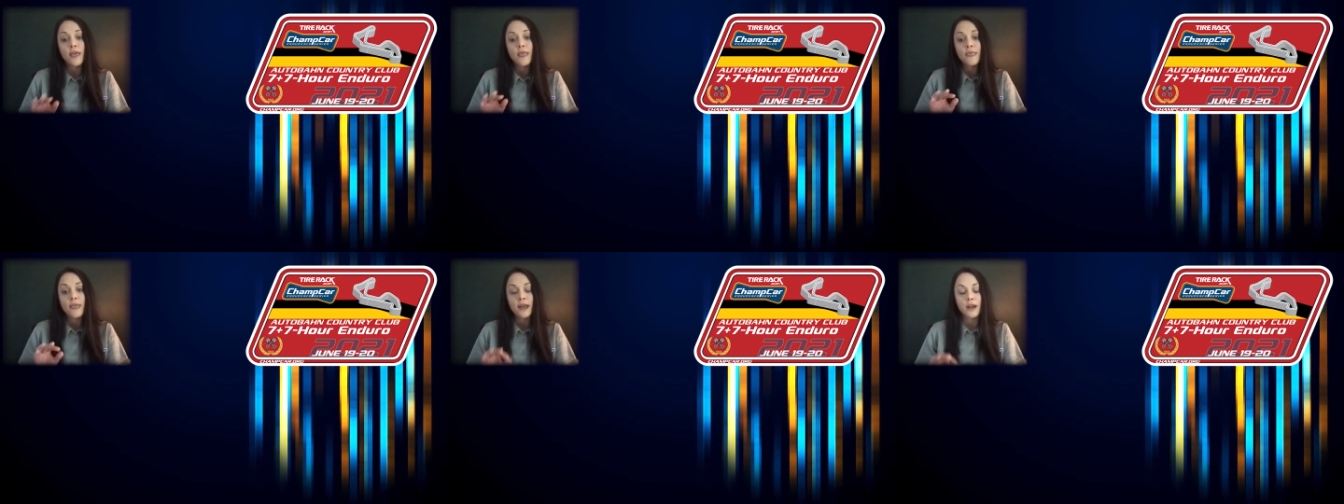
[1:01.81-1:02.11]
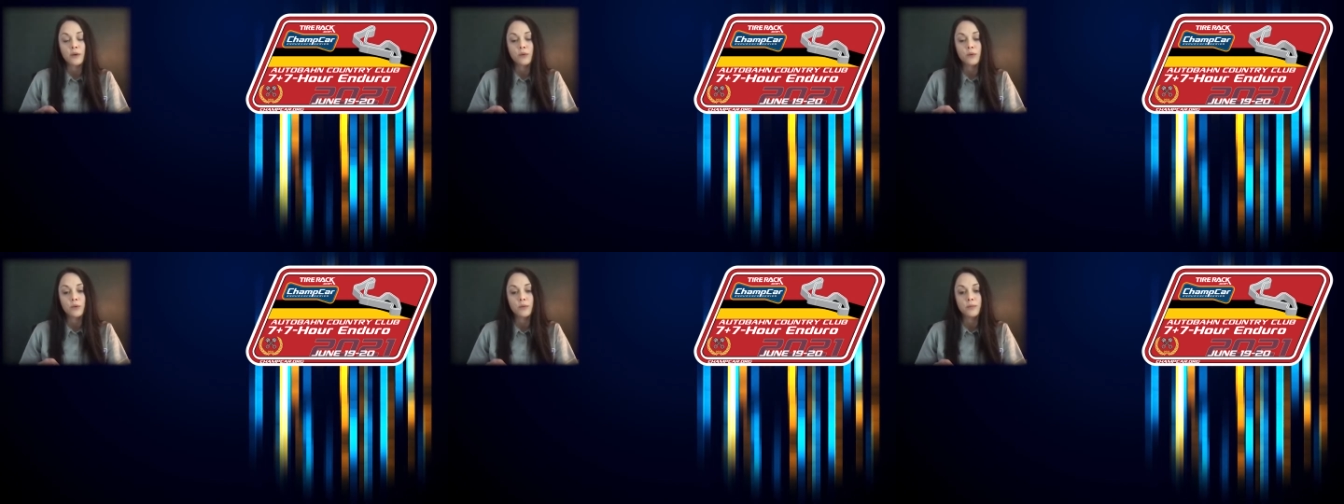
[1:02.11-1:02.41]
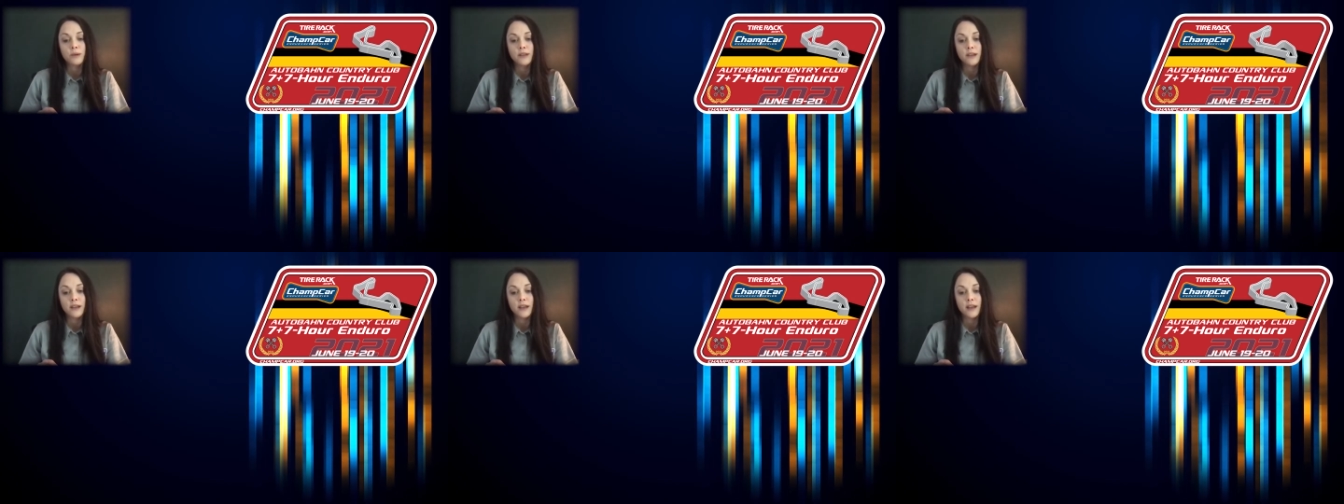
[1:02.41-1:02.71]
that it would
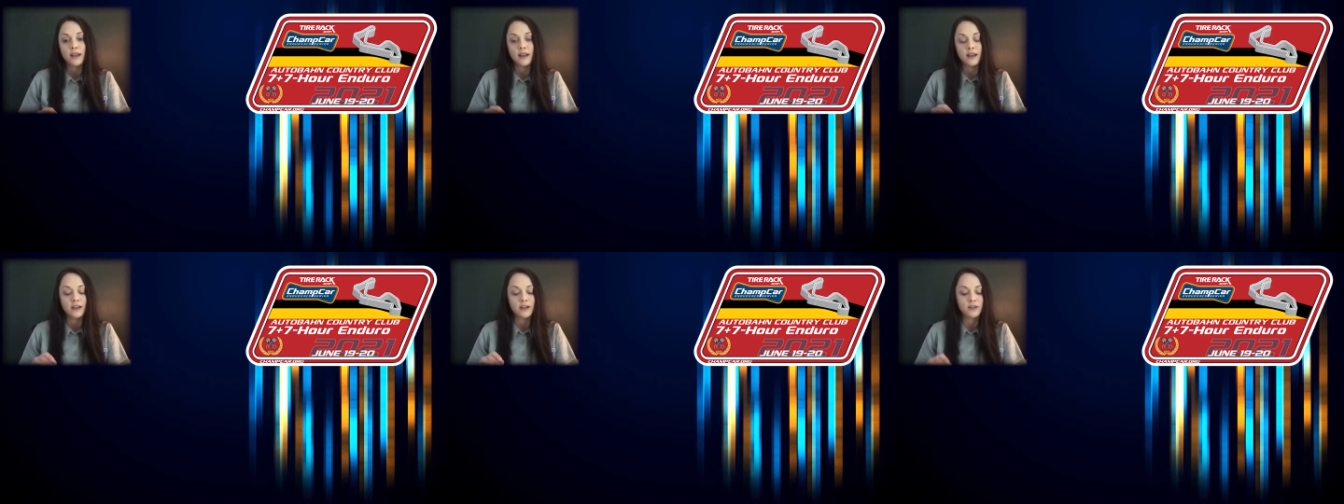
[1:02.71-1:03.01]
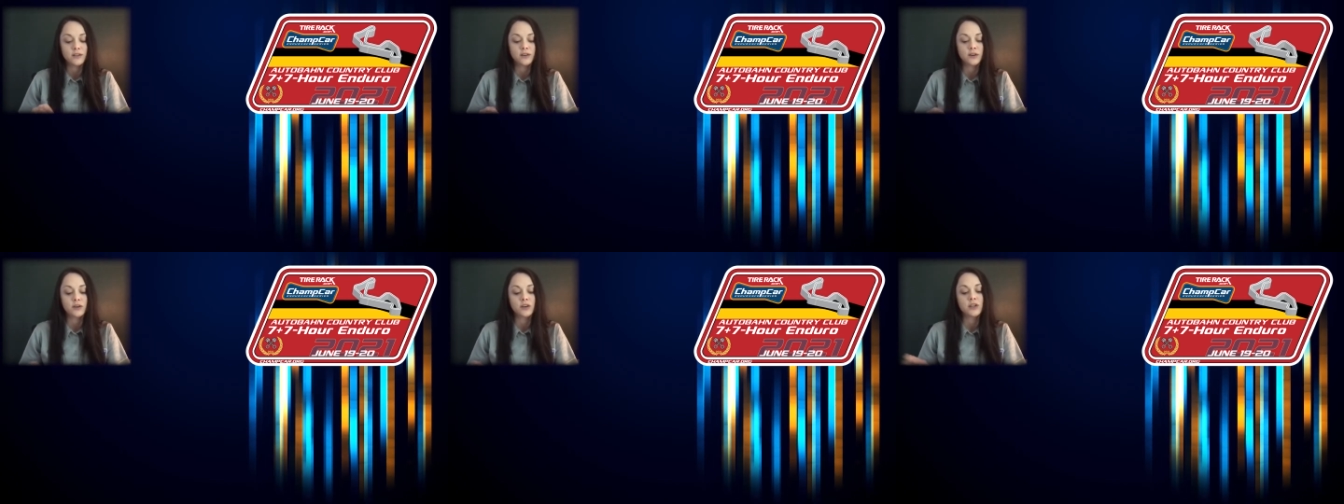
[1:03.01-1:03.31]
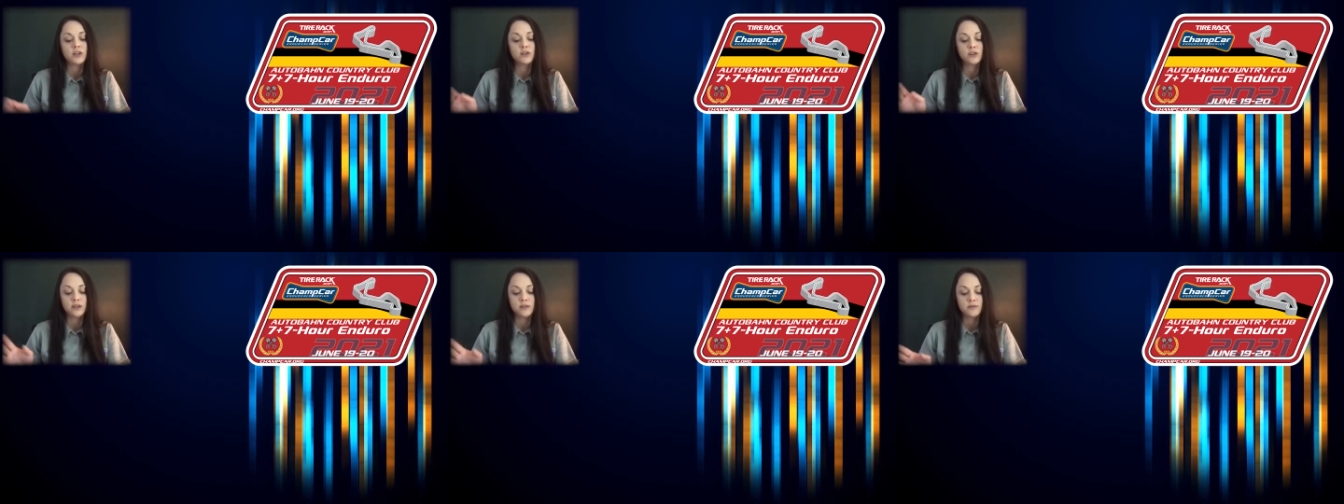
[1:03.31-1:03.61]
be at
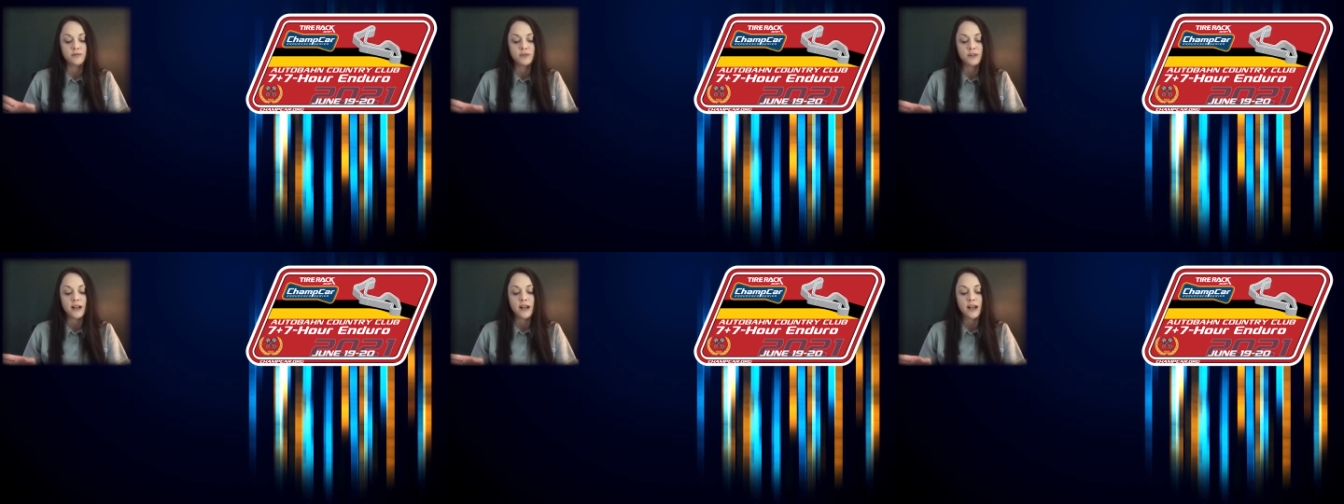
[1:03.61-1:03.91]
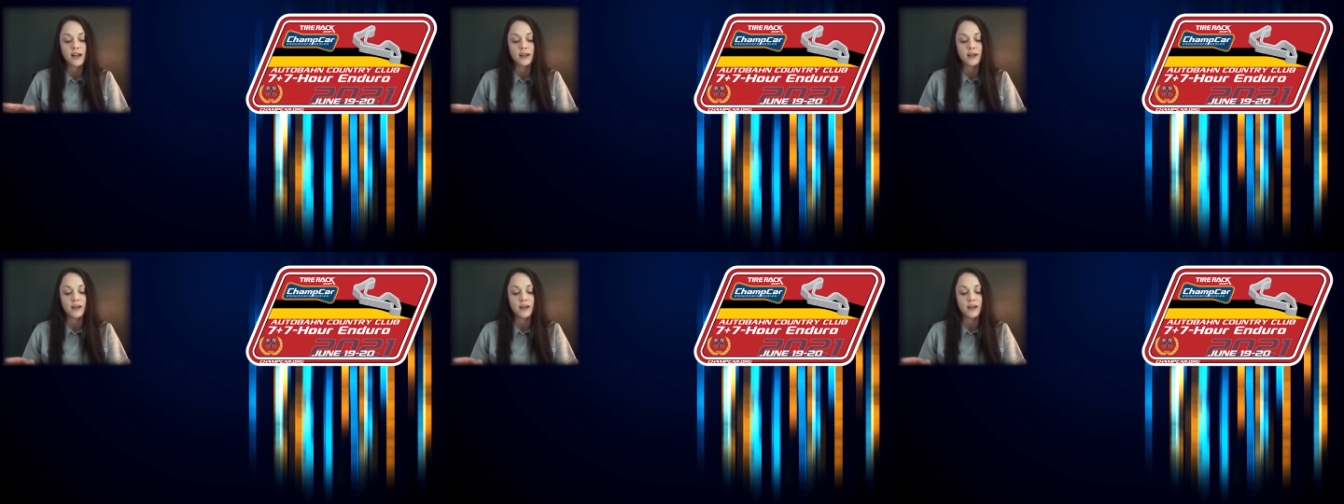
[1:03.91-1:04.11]
8.30 green flag